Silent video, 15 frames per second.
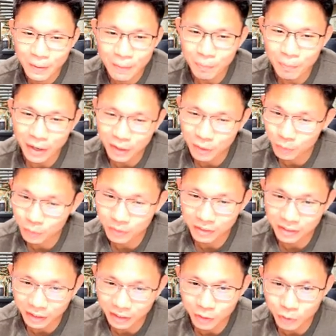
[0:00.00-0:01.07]
I don't
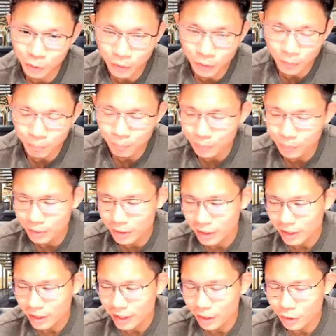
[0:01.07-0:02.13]
think
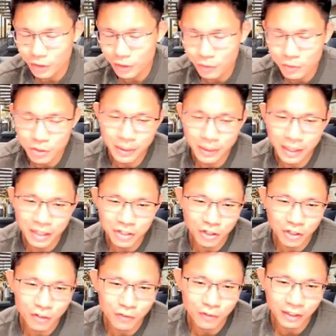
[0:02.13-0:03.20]
we should be catching up for
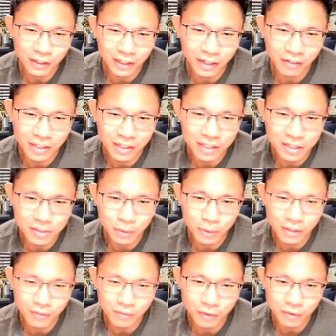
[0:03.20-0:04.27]
thing live. Let's just put it
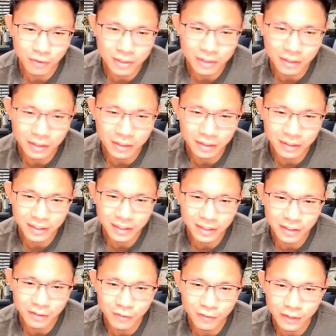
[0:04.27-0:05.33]
for clearly. The
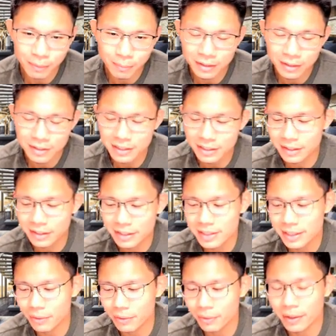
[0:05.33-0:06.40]
fundamentals in this
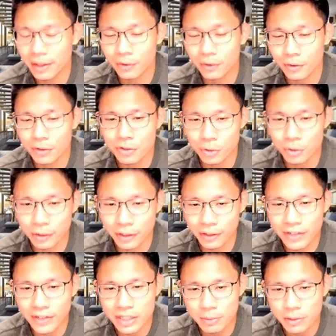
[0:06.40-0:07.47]
area are not strong enough,
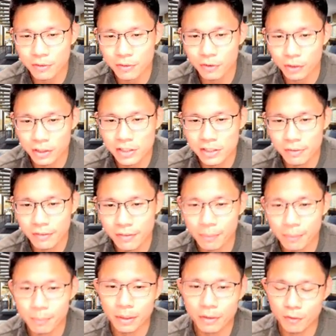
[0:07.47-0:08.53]
especially for this
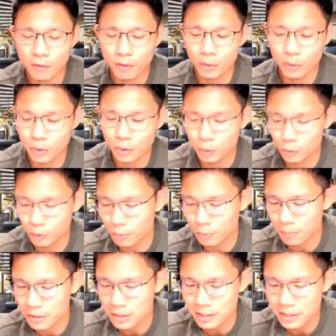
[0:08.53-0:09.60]
development, for you to be
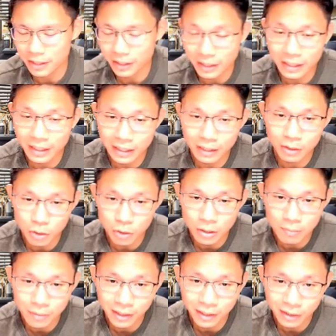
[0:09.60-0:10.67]
sinking in $3
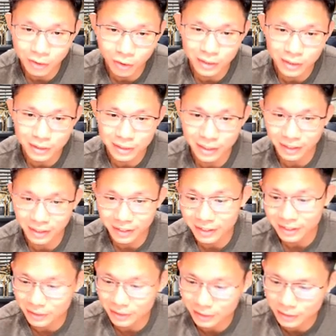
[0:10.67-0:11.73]
million like this.
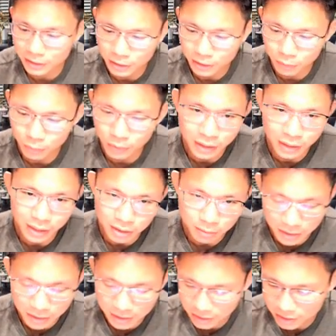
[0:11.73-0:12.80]
It really doesn't make
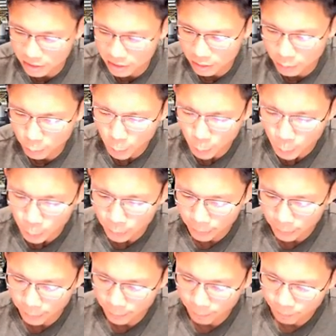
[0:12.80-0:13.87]
sense.
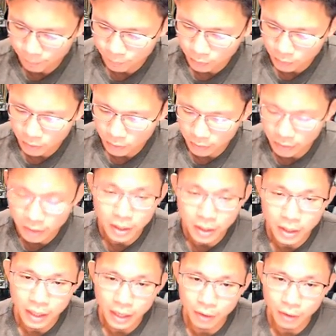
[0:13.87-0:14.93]
Okay,
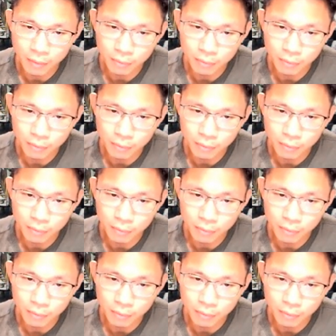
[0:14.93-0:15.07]
and I'm not